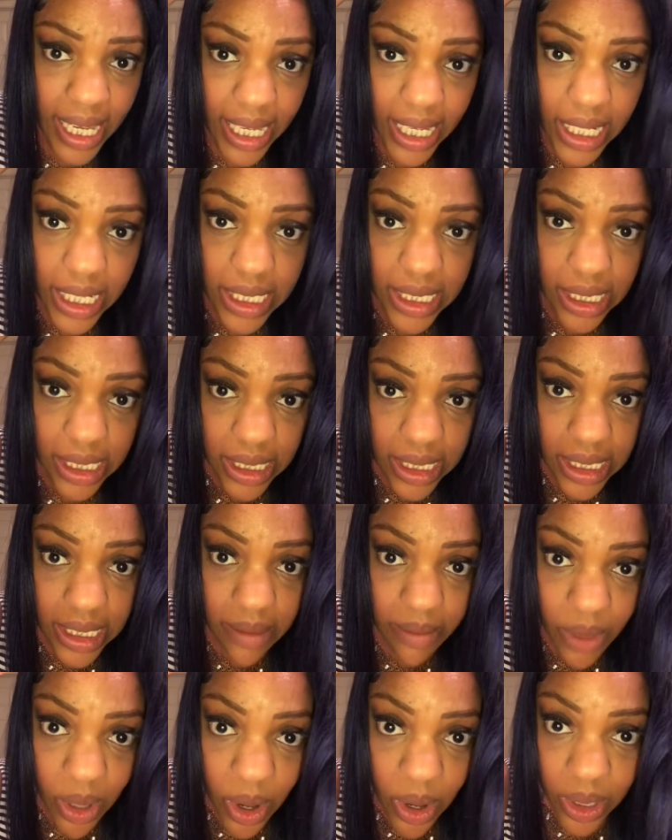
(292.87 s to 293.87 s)
it is a
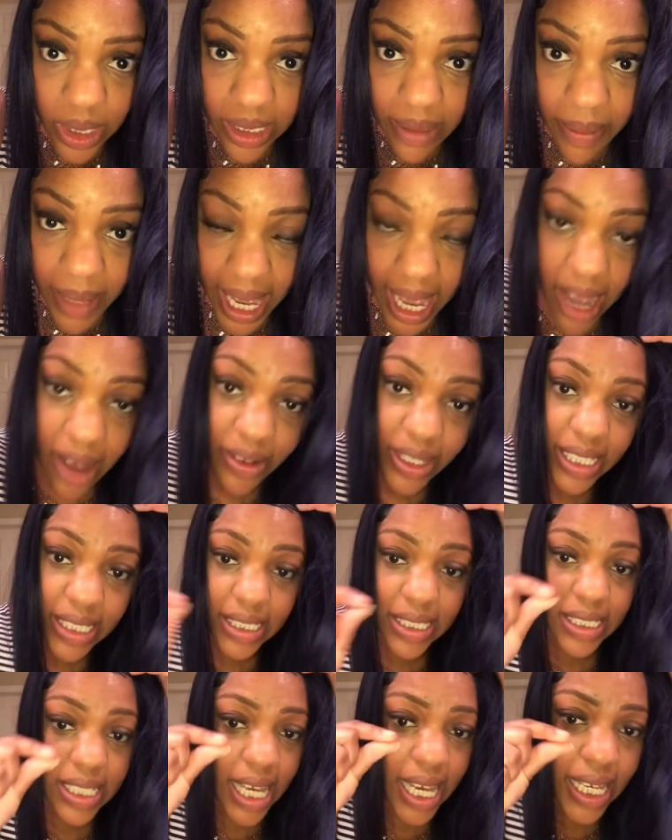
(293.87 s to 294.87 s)
small amount,
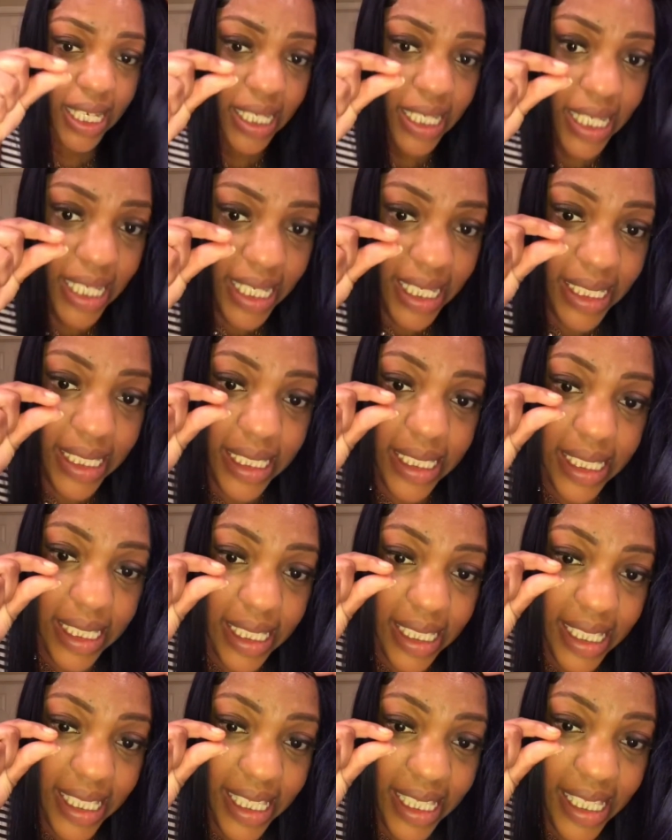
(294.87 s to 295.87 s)
it's like
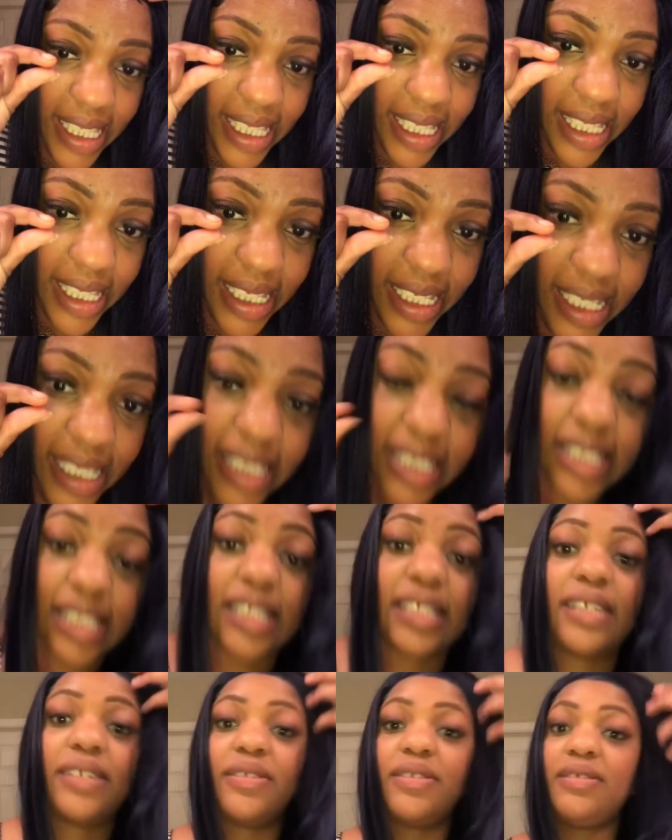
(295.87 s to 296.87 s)
this
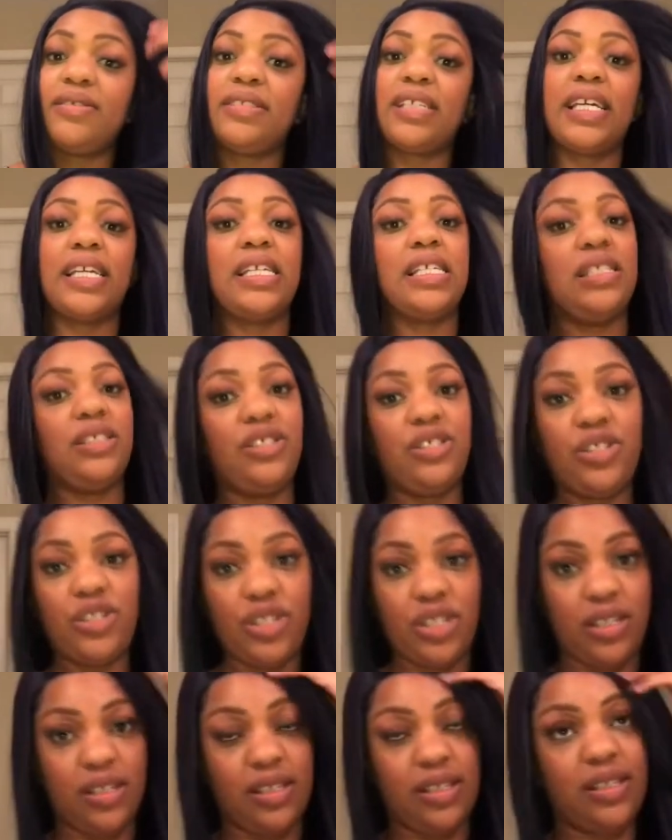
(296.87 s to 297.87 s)
little. Like, it's
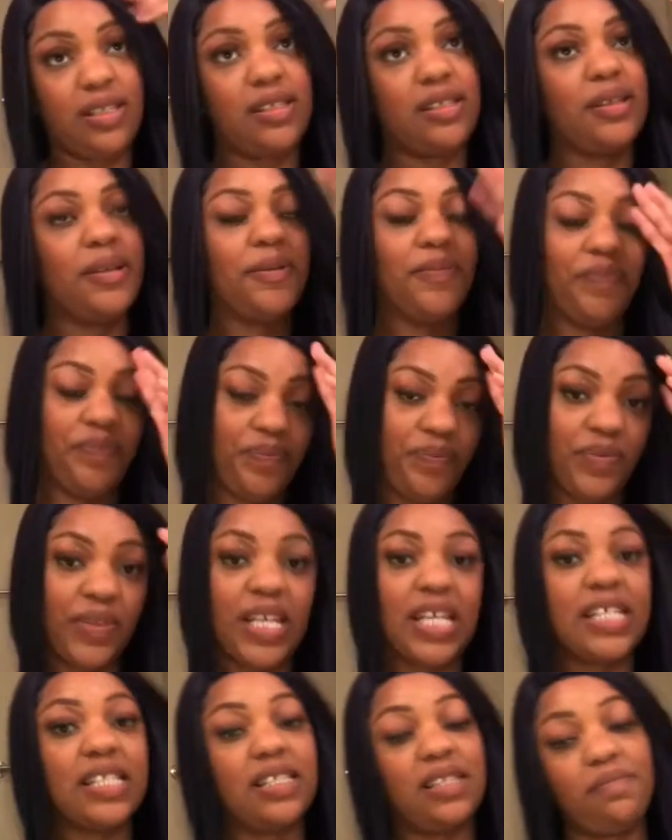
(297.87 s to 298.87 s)
just,
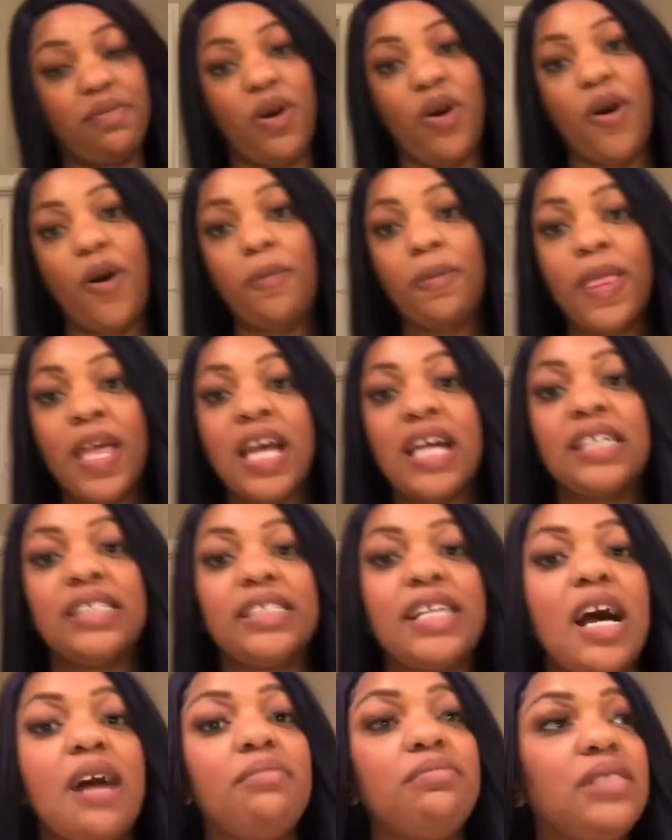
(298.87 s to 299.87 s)
it's small.
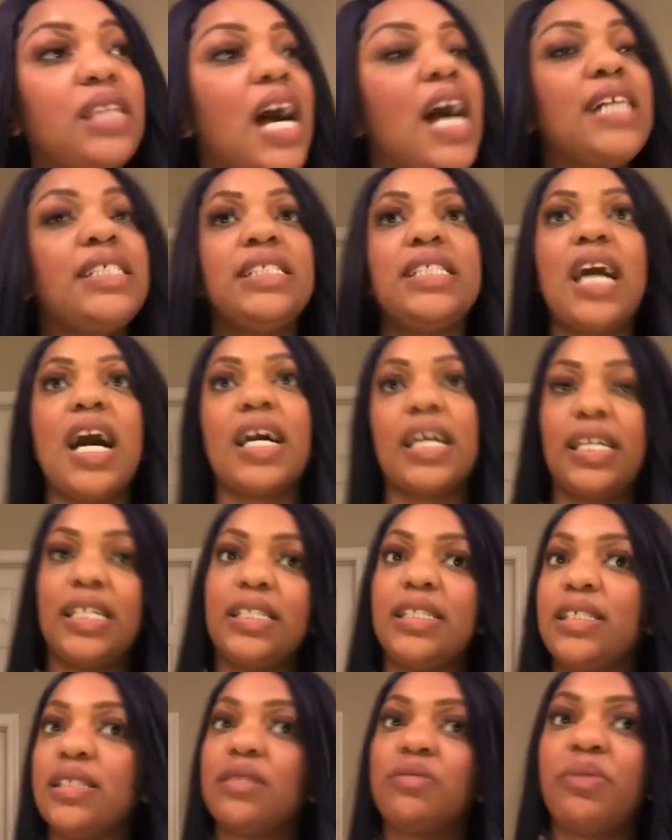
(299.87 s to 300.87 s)
Now, I'm not knocking
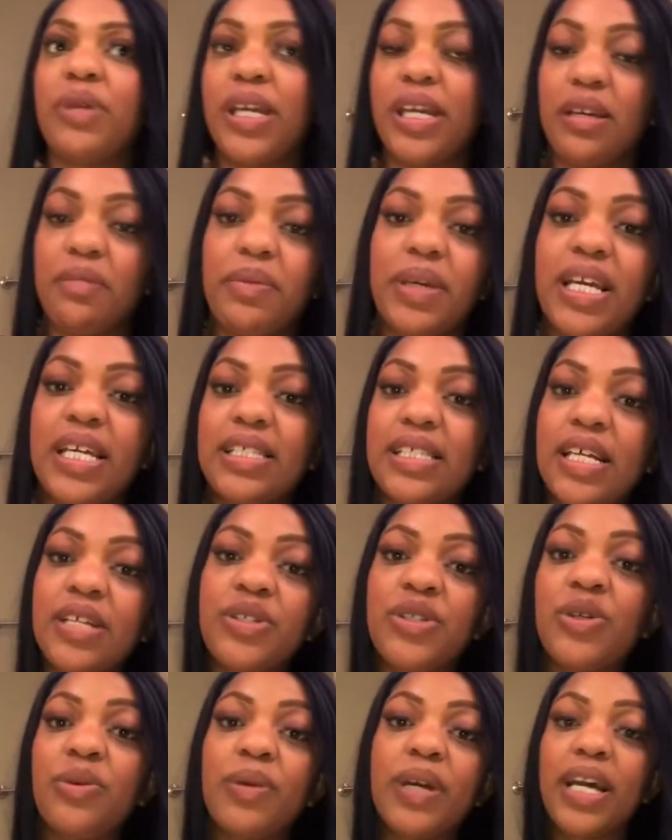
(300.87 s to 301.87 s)
this wig because I
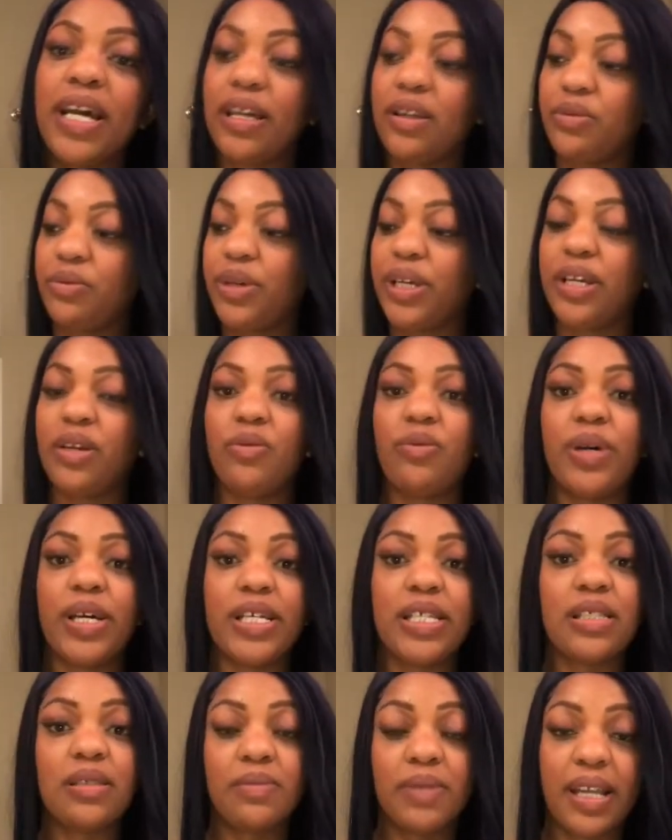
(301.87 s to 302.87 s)
knew what kind of wig it
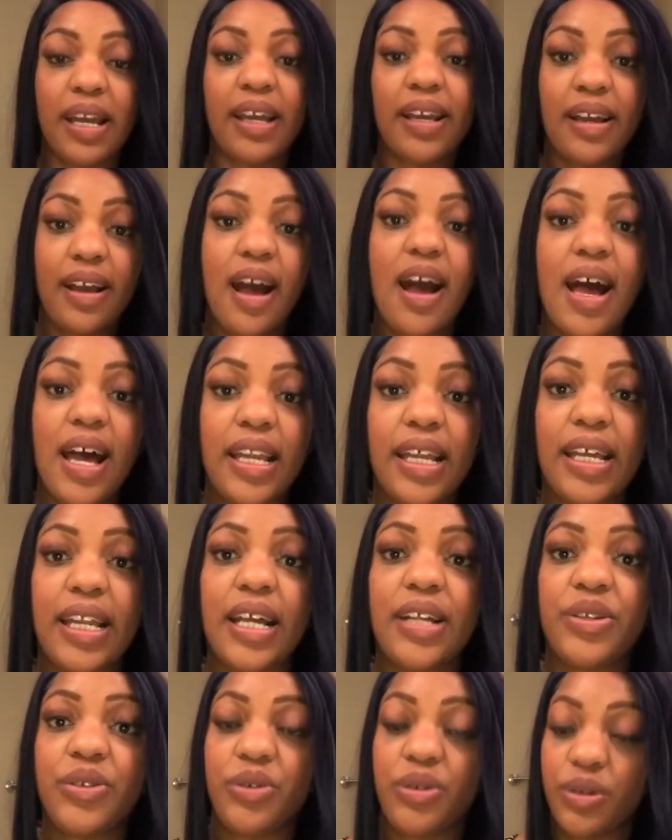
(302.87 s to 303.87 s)
was when I got it.
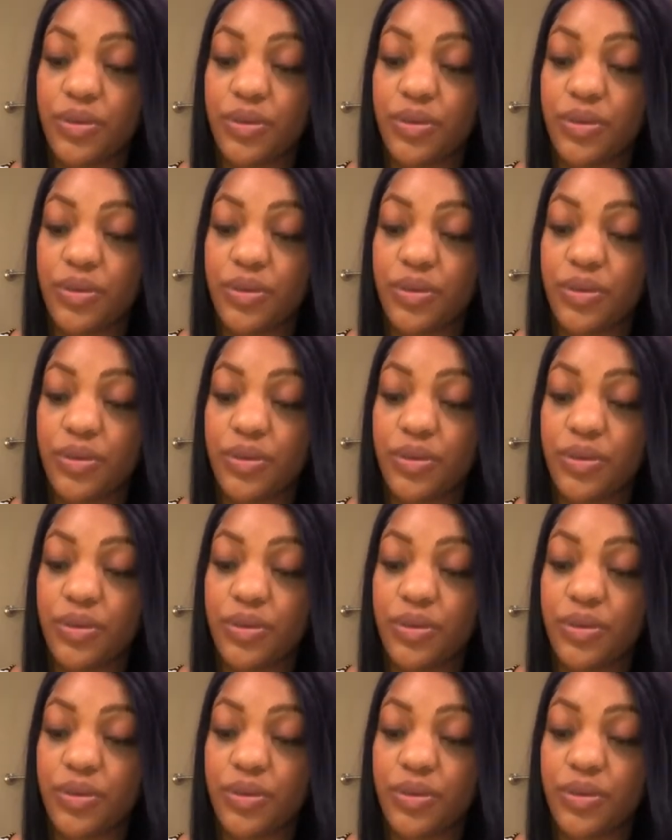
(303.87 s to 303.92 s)
I knew